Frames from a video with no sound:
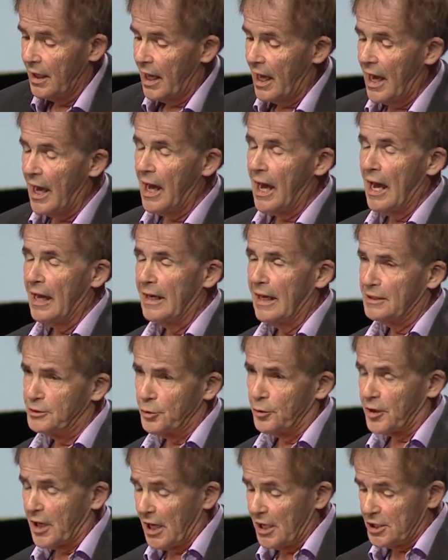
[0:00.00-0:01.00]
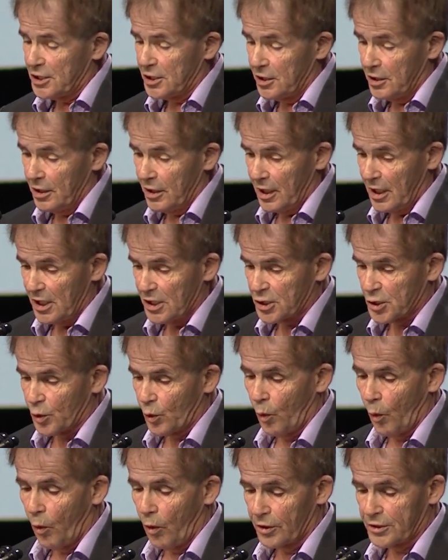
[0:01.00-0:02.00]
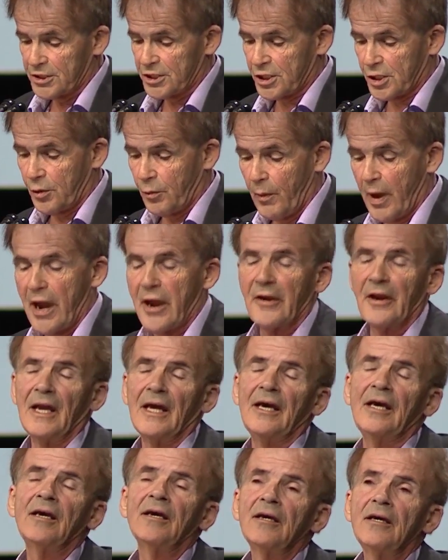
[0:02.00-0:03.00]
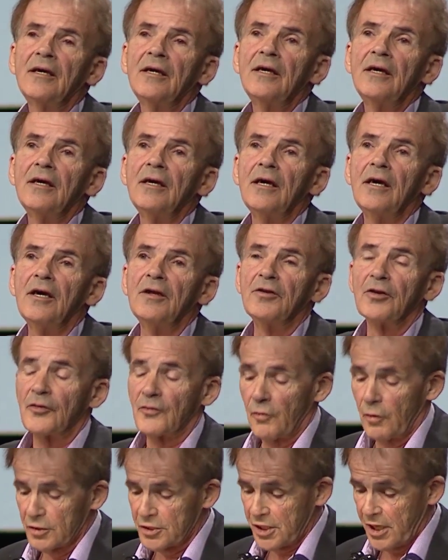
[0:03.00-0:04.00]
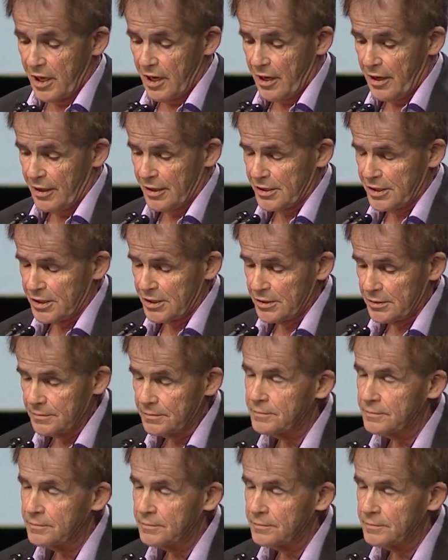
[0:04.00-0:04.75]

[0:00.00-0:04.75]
And education is caught squarely in the crosshairs.